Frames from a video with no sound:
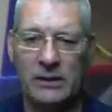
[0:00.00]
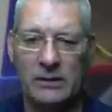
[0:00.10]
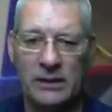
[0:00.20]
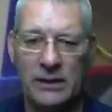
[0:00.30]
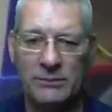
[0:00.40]

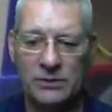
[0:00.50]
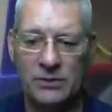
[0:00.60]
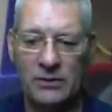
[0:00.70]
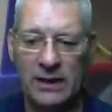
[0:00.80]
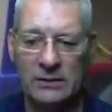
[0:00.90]
input on
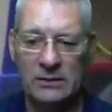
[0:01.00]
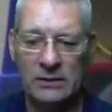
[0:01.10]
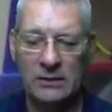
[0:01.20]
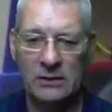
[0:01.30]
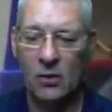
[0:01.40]
that.
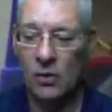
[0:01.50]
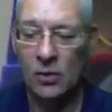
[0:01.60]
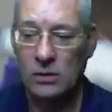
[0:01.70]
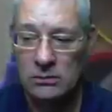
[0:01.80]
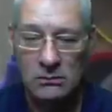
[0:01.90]

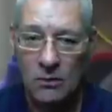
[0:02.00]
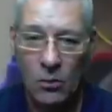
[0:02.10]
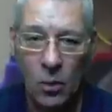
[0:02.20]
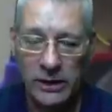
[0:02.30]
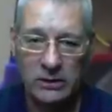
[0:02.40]
Or
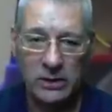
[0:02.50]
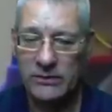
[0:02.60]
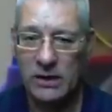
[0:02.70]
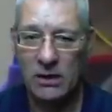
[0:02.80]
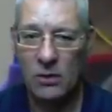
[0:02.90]
why not go
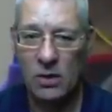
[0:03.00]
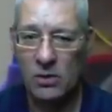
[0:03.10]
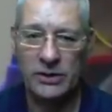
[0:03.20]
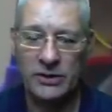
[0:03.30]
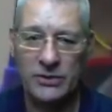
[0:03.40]
the whole hog
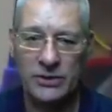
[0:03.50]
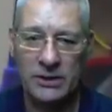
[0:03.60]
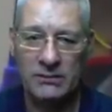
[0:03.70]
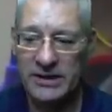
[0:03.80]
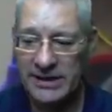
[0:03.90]
and use
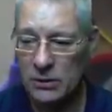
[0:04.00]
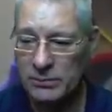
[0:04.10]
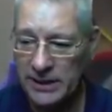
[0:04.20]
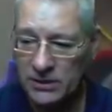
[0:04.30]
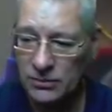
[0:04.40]
um,
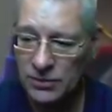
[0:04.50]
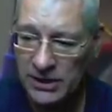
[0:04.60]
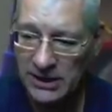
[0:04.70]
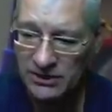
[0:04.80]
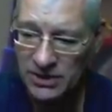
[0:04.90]
NeoPixels? You
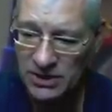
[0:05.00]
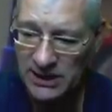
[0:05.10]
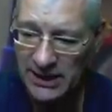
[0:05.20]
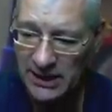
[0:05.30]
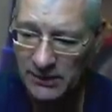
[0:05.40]
can have a
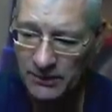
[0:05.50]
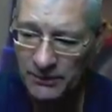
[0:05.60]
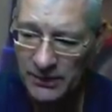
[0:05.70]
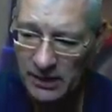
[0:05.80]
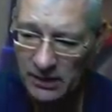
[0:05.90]
stick
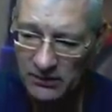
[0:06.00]
of